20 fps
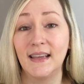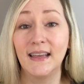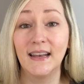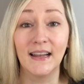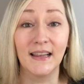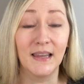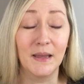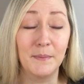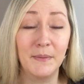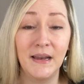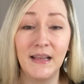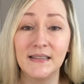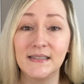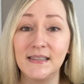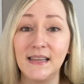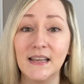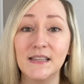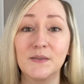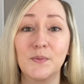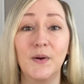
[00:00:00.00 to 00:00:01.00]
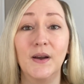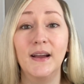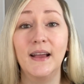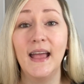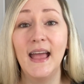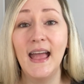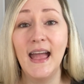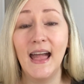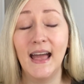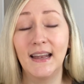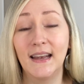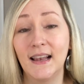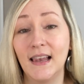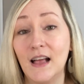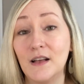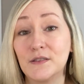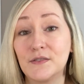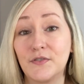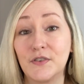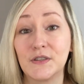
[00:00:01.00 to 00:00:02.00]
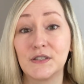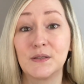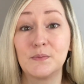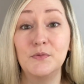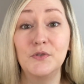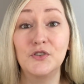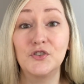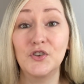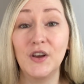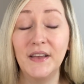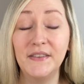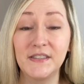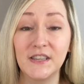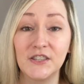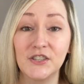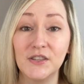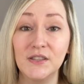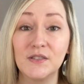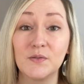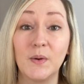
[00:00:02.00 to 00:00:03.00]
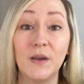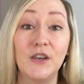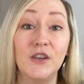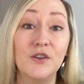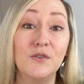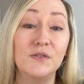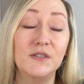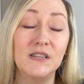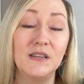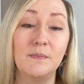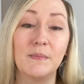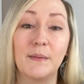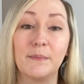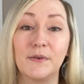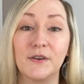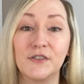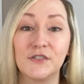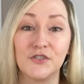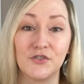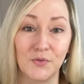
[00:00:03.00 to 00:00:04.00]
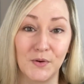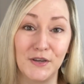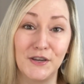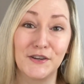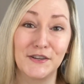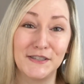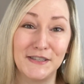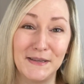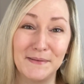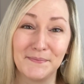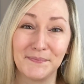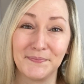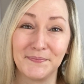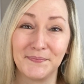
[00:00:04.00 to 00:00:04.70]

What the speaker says: It eliminates guesswork and allows for smooth transitions when new team members join your team.